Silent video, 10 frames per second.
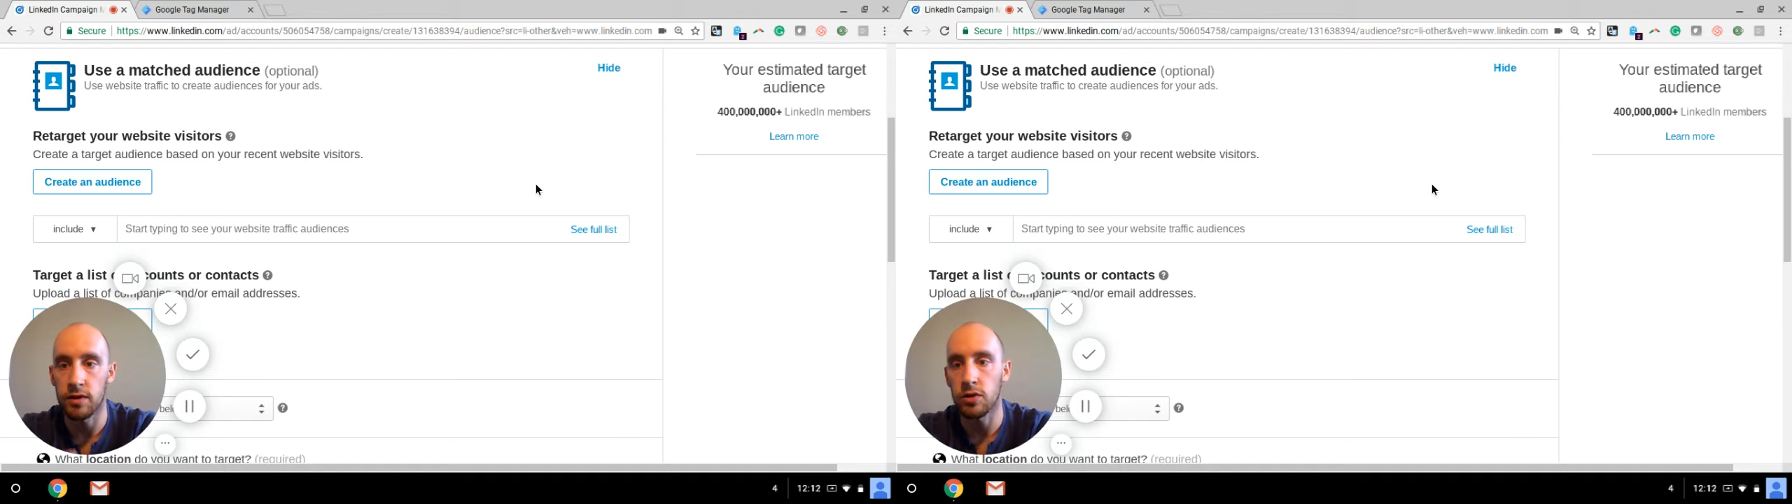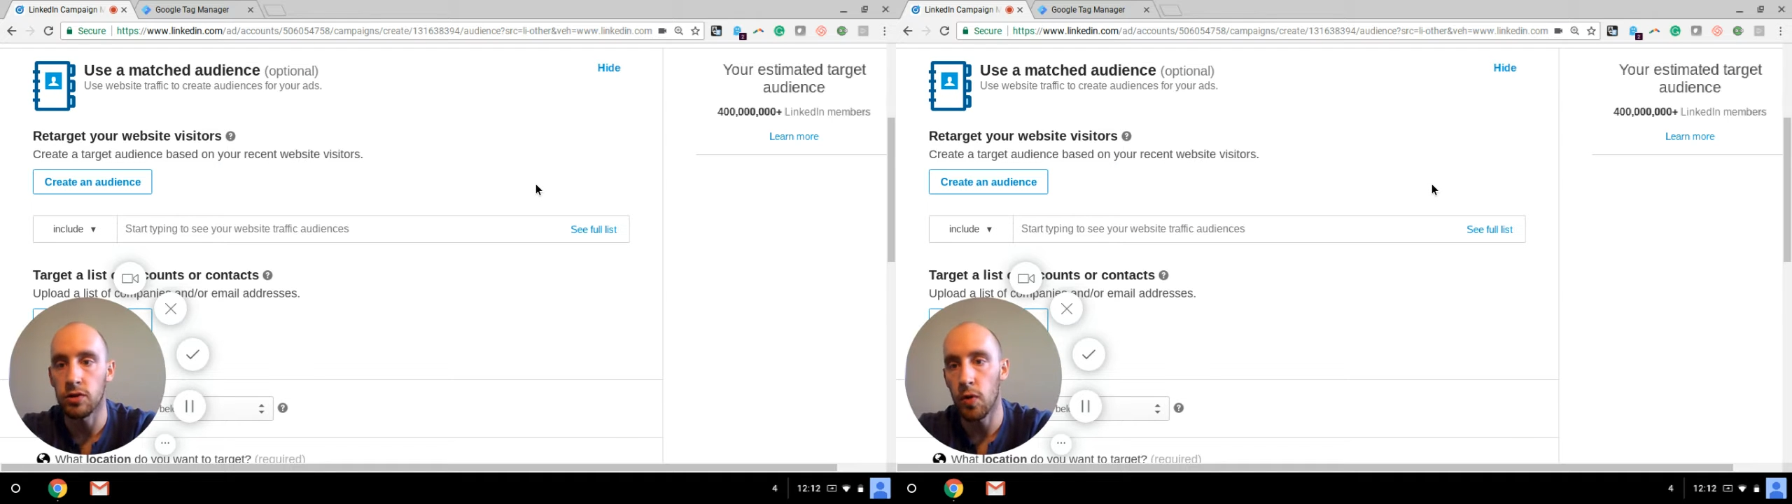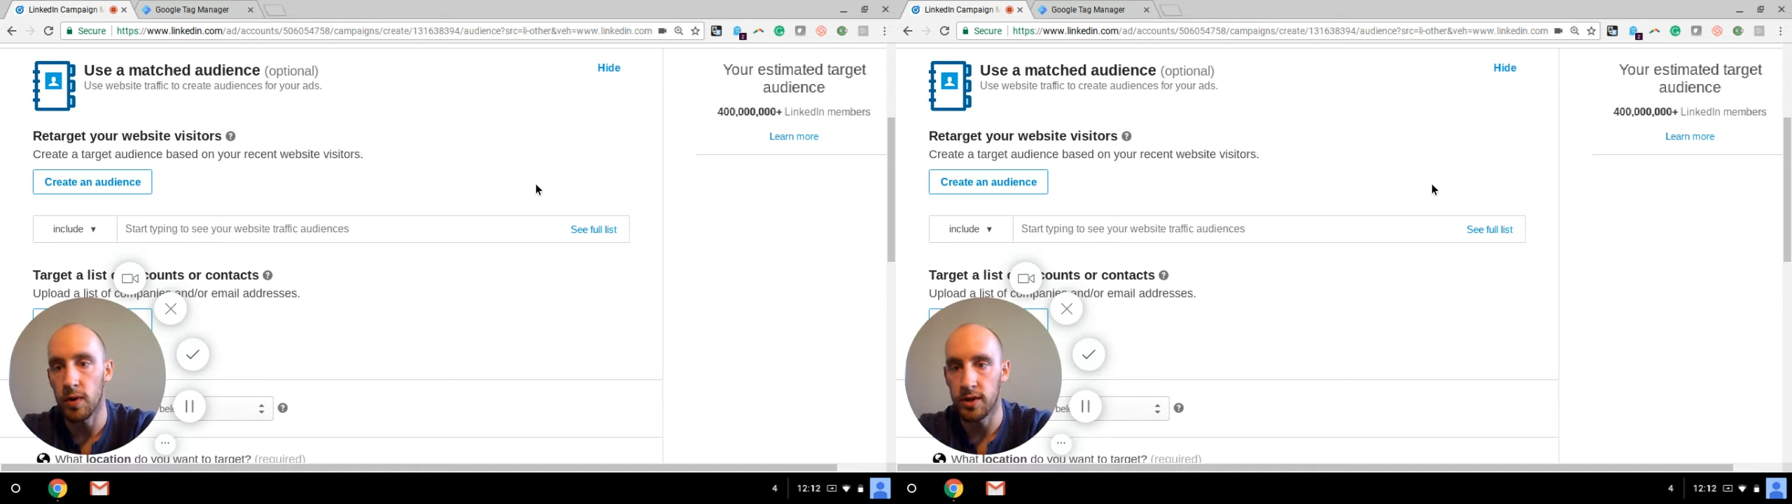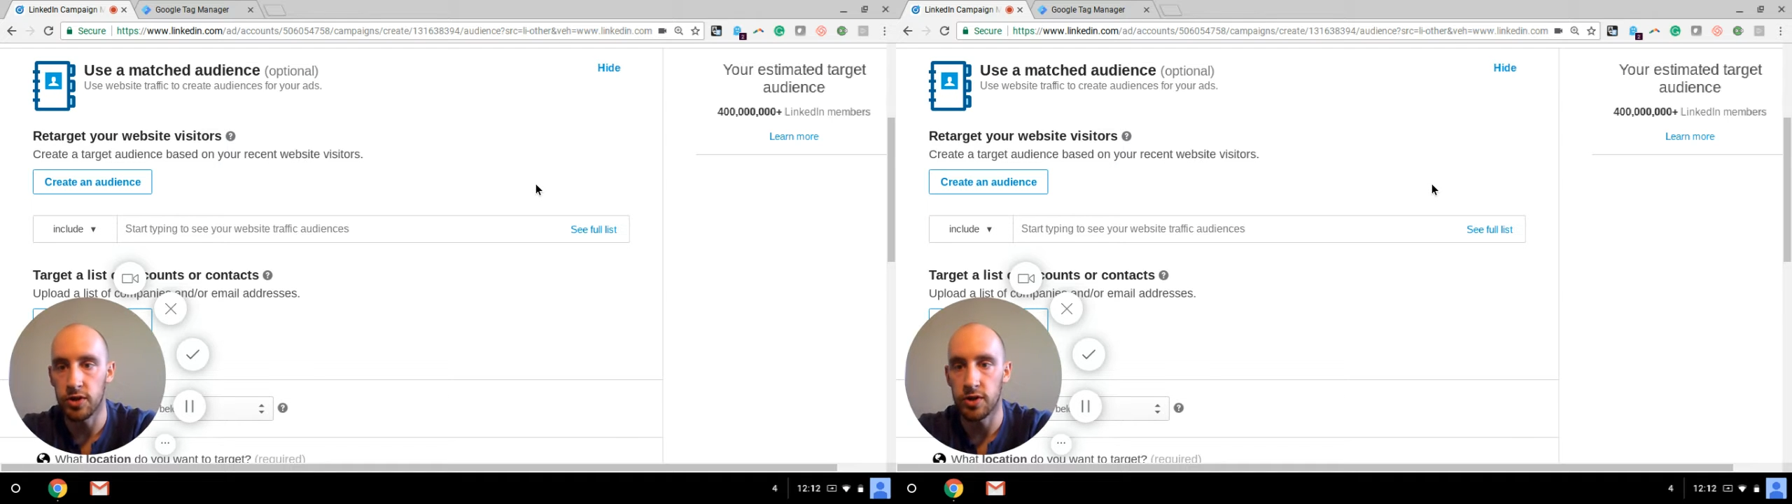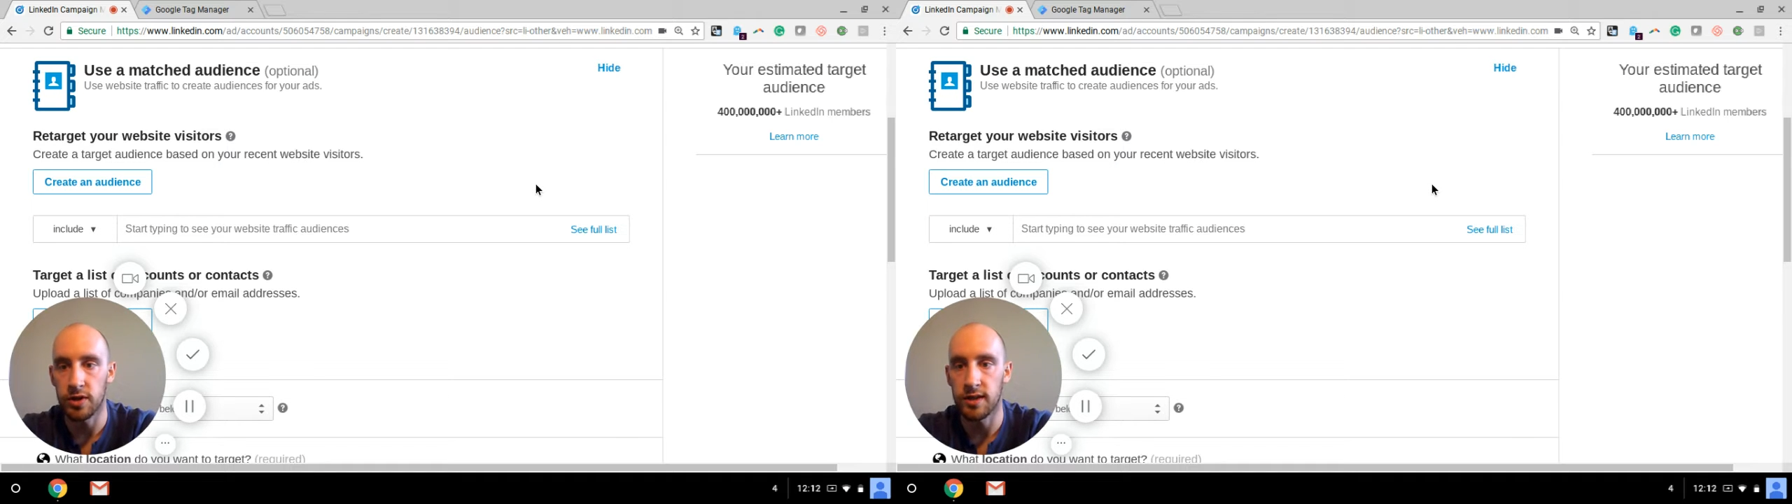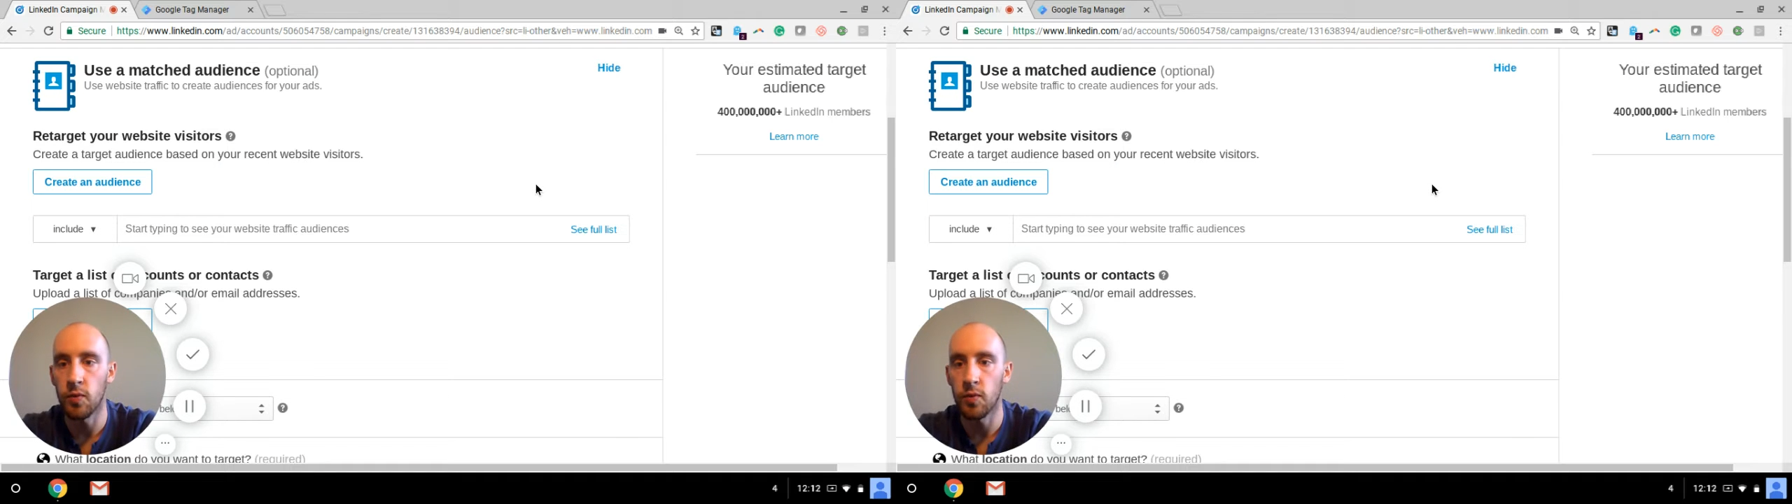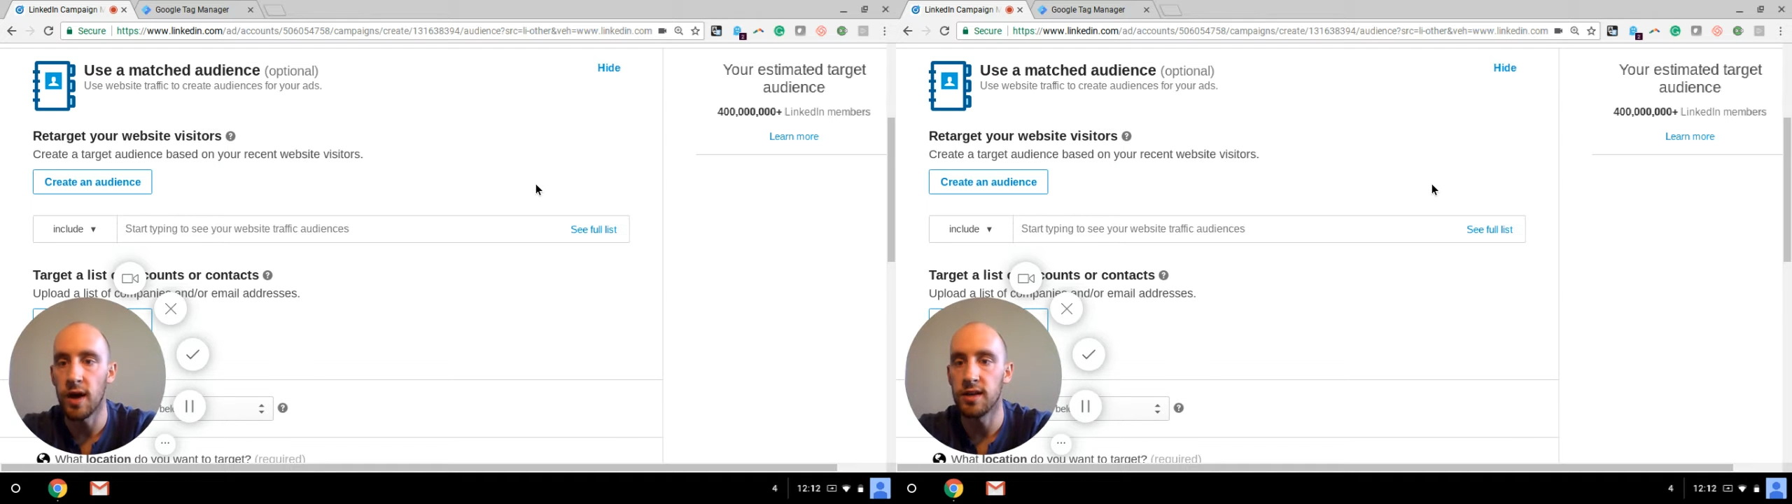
low interest and what I